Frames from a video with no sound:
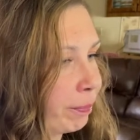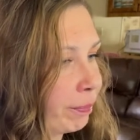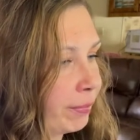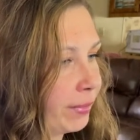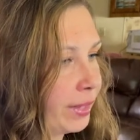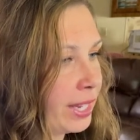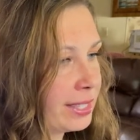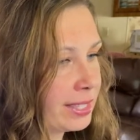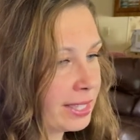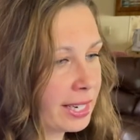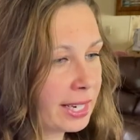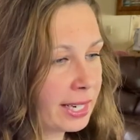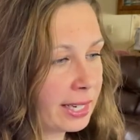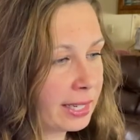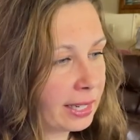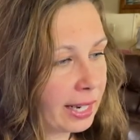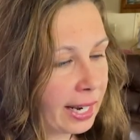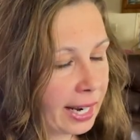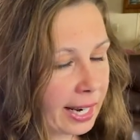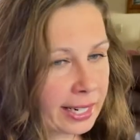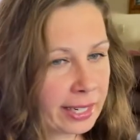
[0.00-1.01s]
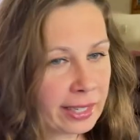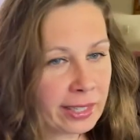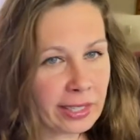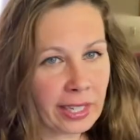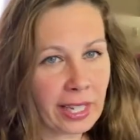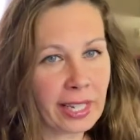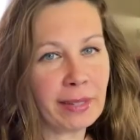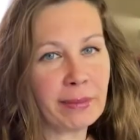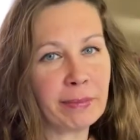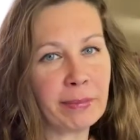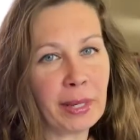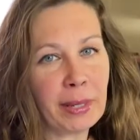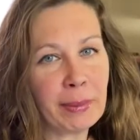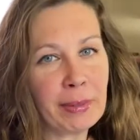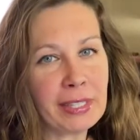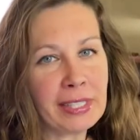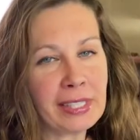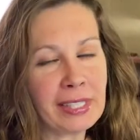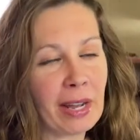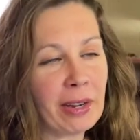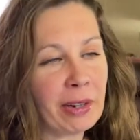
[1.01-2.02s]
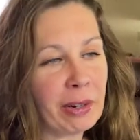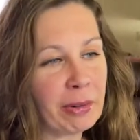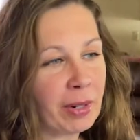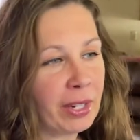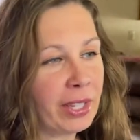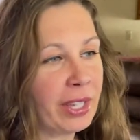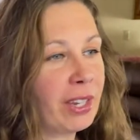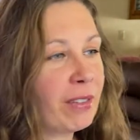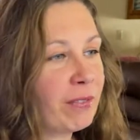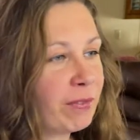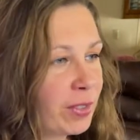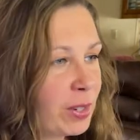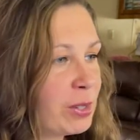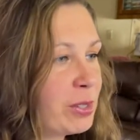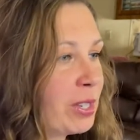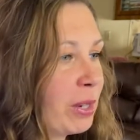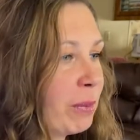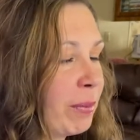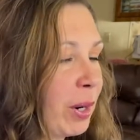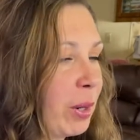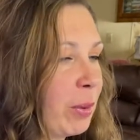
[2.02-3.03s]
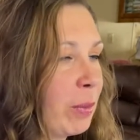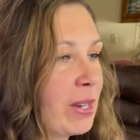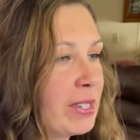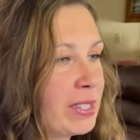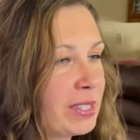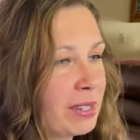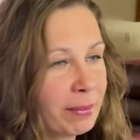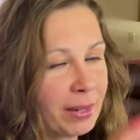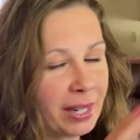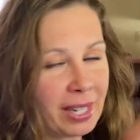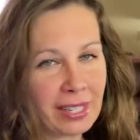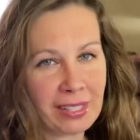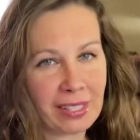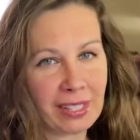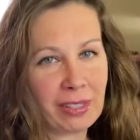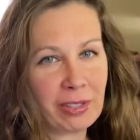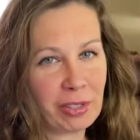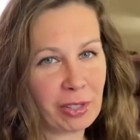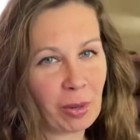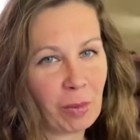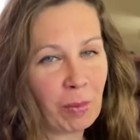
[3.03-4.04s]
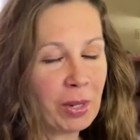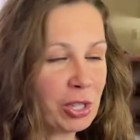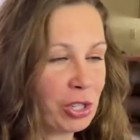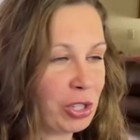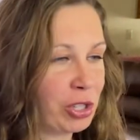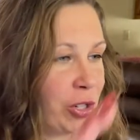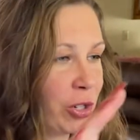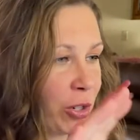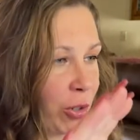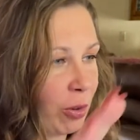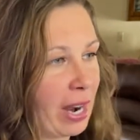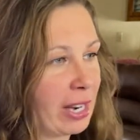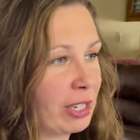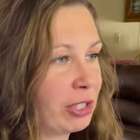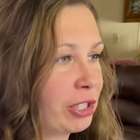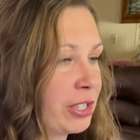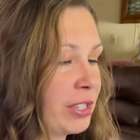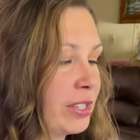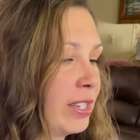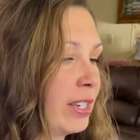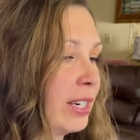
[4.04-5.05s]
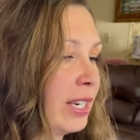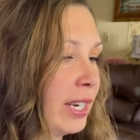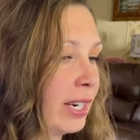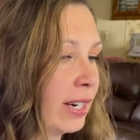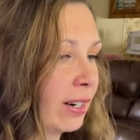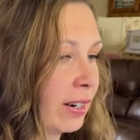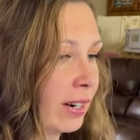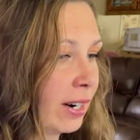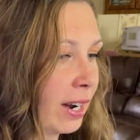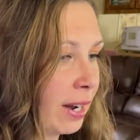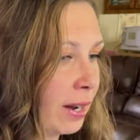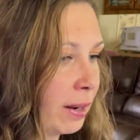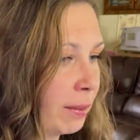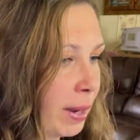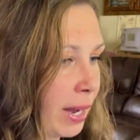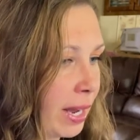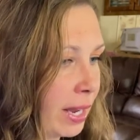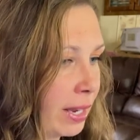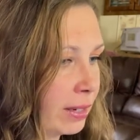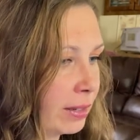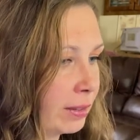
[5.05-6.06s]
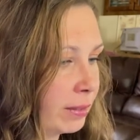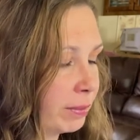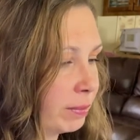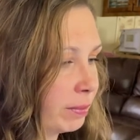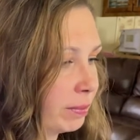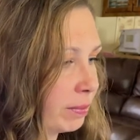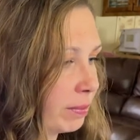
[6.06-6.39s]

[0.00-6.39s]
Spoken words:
That's it. I know that maybe sounded really confusing, but it wasn't because there's so much directions in here. I'll